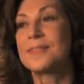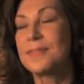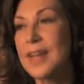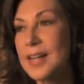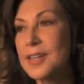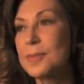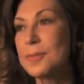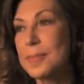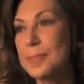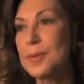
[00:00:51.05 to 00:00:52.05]
valuable
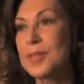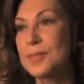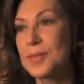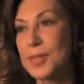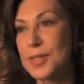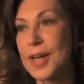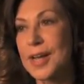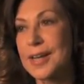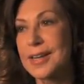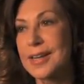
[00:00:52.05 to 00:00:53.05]
members of
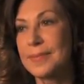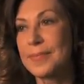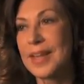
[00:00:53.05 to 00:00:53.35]
society,